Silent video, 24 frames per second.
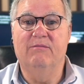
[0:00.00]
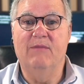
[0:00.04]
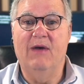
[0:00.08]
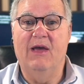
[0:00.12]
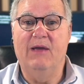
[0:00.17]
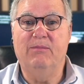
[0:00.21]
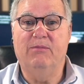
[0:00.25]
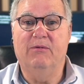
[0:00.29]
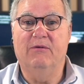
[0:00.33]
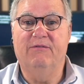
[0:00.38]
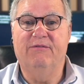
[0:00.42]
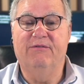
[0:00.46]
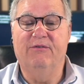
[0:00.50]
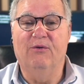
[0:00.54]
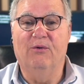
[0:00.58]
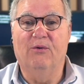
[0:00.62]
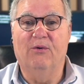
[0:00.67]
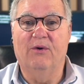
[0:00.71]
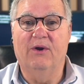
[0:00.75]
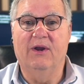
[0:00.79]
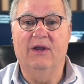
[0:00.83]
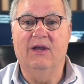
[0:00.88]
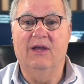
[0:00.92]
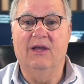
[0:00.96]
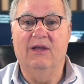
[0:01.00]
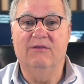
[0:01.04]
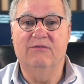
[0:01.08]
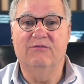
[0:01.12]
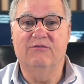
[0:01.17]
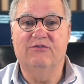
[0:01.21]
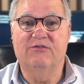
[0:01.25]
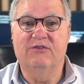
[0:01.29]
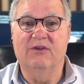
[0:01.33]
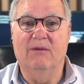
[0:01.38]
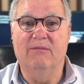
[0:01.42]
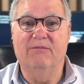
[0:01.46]
of maple flooring
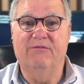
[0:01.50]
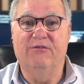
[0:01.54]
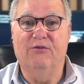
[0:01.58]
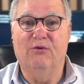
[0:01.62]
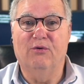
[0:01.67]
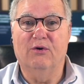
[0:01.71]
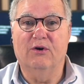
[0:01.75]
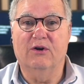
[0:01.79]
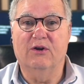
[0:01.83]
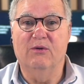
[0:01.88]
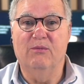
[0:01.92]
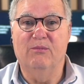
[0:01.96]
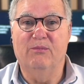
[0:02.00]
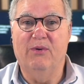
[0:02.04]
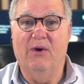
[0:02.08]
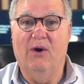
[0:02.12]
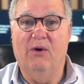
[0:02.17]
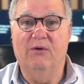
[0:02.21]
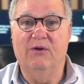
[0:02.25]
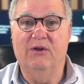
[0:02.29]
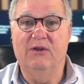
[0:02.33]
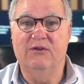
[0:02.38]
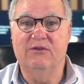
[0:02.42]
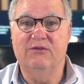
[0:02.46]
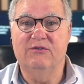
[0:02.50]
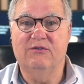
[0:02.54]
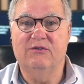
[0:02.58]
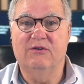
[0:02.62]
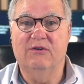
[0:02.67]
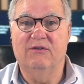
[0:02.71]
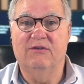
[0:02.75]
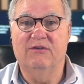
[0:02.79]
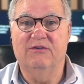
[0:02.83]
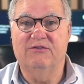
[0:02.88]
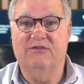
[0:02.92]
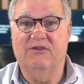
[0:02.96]
and subfloor components
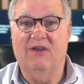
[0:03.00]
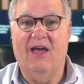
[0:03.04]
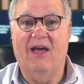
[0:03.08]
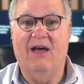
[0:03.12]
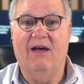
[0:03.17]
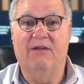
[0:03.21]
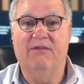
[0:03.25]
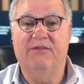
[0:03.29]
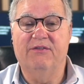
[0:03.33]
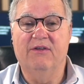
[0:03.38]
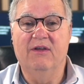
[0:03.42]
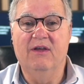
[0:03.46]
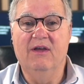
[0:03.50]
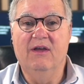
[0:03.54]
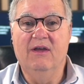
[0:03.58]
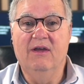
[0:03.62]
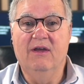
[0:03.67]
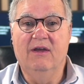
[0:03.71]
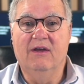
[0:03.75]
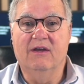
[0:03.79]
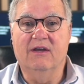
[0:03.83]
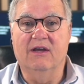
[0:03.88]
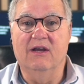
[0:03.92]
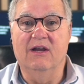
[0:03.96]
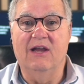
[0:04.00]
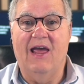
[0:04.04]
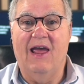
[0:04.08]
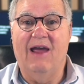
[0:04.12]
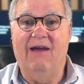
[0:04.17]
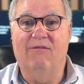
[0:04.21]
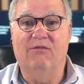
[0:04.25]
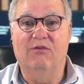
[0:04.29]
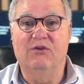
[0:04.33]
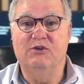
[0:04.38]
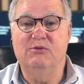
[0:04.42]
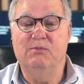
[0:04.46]
to the South can
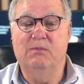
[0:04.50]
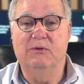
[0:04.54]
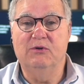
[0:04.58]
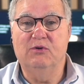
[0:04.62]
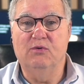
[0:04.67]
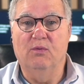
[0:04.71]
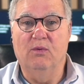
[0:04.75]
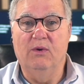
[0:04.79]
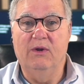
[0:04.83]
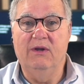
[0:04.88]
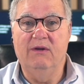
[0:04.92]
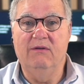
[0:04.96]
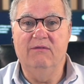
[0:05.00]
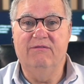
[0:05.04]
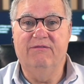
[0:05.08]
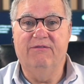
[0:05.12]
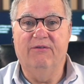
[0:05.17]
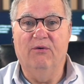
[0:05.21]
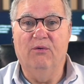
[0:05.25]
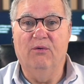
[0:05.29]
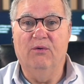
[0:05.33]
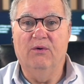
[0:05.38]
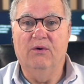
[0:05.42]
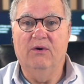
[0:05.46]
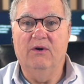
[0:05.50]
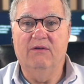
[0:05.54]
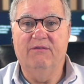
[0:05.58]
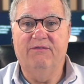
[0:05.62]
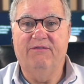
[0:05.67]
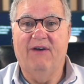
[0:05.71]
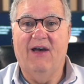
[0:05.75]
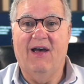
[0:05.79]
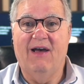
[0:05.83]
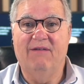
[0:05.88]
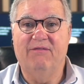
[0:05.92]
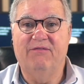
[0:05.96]
average between $4,000 to
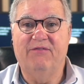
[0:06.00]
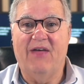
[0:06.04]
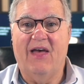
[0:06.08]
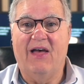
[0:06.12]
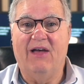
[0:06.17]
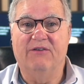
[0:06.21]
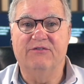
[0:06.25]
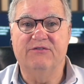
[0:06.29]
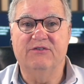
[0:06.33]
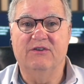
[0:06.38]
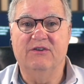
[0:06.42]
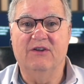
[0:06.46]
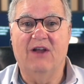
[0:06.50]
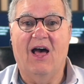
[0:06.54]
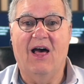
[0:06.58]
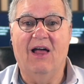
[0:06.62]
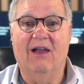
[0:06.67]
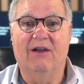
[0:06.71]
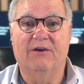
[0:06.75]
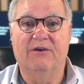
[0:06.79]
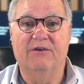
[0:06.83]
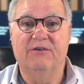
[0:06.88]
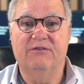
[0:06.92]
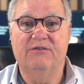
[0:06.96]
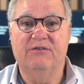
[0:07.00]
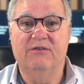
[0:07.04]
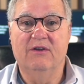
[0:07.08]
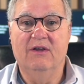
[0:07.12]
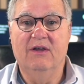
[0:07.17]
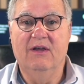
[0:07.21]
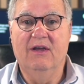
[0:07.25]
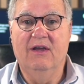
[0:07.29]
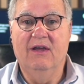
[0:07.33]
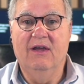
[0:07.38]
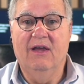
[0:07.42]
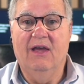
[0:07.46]
$5,000,
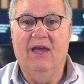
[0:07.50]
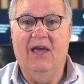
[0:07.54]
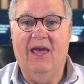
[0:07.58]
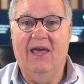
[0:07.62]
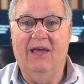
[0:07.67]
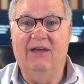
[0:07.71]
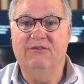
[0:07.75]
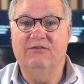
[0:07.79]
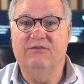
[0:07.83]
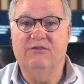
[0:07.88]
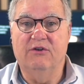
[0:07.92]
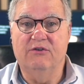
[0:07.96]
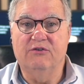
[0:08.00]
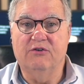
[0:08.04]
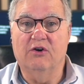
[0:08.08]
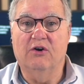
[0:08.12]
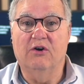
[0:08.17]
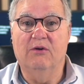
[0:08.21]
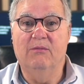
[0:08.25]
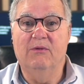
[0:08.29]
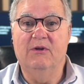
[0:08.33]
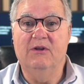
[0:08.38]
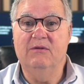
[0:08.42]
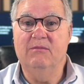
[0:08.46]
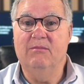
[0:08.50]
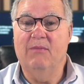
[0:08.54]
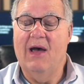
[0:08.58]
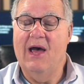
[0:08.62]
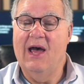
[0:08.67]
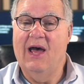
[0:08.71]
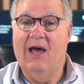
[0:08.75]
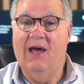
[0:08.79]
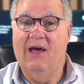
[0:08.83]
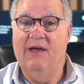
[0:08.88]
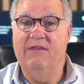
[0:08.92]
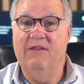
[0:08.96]
as determined
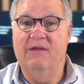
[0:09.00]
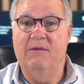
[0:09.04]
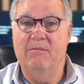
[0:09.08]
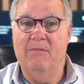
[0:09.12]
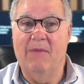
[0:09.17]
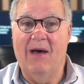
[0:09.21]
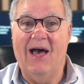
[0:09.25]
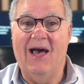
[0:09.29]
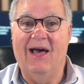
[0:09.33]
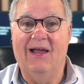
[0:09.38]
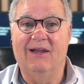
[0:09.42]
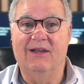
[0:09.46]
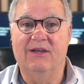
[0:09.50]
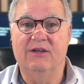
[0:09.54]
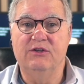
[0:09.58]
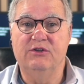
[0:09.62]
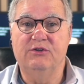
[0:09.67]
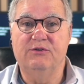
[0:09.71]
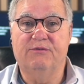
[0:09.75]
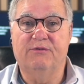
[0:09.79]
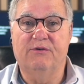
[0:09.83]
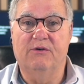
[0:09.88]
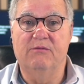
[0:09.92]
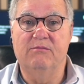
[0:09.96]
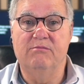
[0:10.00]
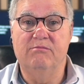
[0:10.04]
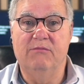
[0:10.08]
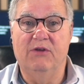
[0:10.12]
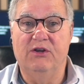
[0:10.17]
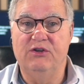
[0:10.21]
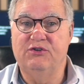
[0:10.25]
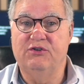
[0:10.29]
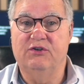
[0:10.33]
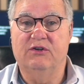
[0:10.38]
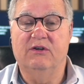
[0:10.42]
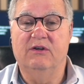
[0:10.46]
by the mileage from
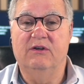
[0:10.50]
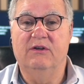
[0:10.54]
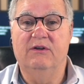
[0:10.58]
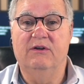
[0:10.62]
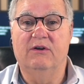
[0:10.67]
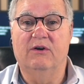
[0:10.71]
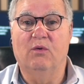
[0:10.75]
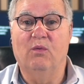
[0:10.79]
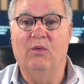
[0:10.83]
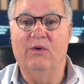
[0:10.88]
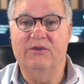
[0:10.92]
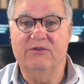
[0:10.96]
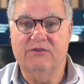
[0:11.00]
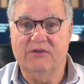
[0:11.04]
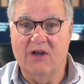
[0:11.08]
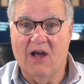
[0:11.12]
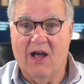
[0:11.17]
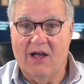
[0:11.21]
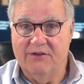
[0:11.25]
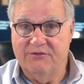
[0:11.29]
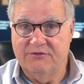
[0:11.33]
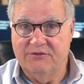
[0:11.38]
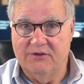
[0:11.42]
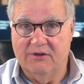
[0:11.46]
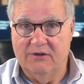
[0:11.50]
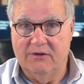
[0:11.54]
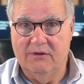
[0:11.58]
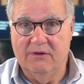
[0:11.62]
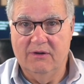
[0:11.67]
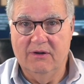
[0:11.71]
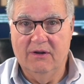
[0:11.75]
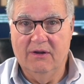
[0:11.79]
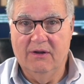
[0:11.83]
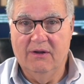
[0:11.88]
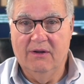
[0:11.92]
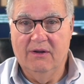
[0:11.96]
Michigan or
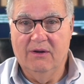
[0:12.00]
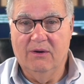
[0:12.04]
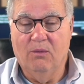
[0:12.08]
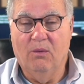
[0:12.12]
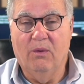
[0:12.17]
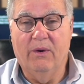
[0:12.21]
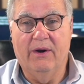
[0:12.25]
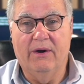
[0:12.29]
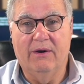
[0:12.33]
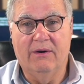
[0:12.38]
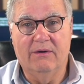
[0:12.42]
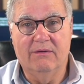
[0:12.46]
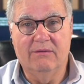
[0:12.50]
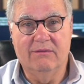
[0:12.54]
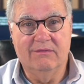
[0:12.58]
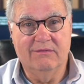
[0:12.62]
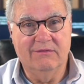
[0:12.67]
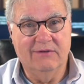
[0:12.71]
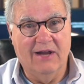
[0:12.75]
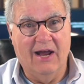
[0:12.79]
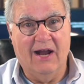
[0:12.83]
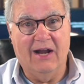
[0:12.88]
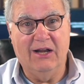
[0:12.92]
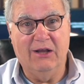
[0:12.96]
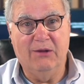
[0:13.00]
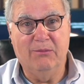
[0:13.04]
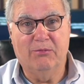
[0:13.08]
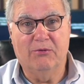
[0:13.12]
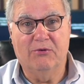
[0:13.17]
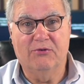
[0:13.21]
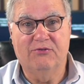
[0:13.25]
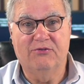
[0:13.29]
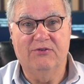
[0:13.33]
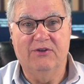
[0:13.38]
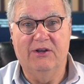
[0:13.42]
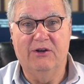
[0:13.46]
Wisconsin, where
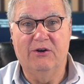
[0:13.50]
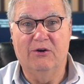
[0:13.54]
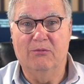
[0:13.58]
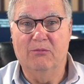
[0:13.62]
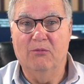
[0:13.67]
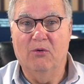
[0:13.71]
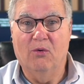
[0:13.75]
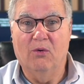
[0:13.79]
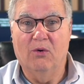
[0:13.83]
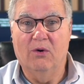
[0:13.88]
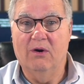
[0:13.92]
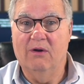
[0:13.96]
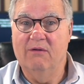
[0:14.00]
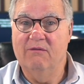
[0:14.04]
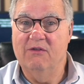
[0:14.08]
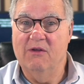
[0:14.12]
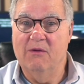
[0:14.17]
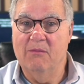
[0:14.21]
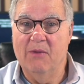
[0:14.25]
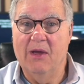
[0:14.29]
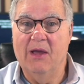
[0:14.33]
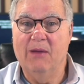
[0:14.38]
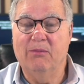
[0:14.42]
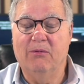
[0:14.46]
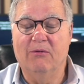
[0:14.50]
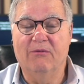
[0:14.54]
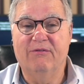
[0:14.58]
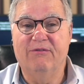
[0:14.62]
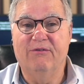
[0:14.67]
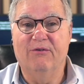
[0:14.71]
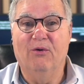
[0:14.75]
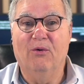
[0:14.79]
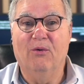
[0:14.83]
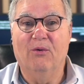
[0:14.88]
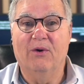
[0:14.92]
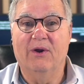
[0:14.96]
90% or more of the maple
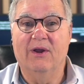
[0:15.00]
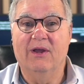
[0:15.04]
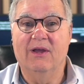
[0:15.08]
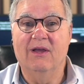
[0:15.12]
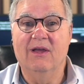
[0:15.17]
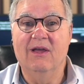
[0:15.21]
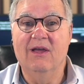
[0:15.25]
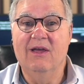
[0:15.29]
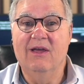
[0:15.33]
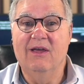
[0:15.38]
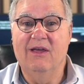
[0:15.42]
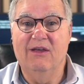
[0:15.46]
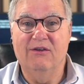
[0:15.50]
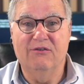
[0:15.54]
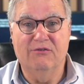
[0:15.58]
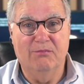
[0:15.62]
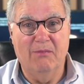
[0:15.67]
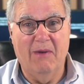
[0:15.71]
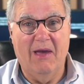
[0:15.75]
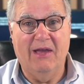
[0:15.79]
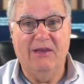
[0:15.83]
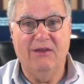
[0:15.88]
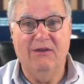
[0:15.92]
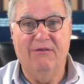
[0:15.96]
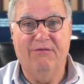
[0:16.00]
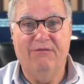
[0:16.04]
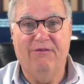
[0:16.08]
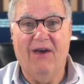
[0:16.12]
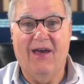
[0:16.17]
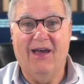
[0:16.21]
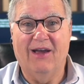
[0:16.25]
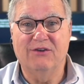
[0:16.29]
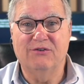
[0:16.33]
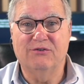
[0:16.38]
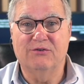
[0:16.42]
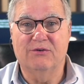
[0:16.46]
flooring is
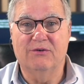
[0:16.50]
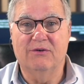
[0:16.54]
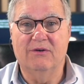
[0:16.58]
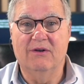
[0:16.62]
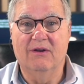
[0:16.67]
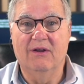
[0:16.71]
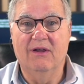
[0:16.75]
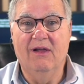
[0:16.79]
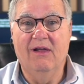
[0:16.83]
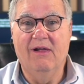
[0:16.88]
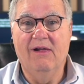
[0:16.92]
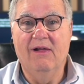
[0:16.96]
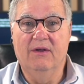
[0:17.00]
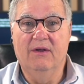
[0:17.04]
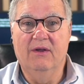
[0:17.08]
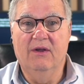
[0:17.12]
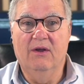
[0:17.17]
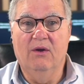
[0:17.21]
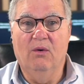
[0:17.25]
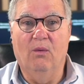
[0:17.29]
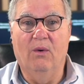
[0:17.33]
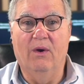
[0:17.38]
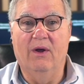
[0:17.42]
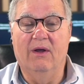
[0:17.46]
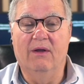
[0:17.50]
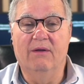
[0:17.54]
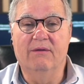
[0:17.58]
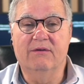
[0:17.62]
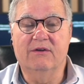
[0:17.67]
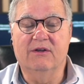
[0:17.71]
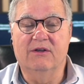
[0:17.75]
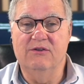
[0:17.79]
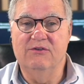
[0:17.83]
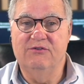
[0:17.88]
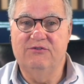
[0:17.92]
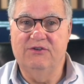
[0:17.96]
manufactured.
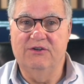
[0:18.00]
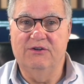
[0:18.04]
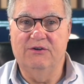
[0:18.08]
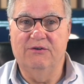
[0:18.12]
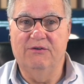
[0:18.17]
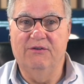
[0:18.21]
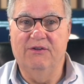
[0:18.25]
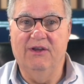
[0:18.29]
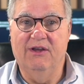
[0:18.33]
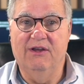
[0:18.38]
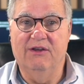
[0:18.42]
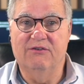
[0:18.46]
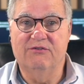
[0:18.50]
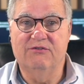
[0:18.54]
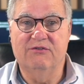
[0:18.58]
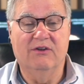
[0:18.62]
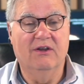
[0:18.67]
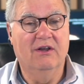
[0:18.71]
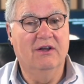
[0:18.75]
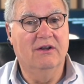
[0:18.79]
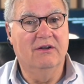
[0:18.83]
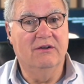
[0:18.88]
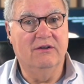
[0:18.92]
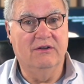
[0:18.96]
Well, consider this: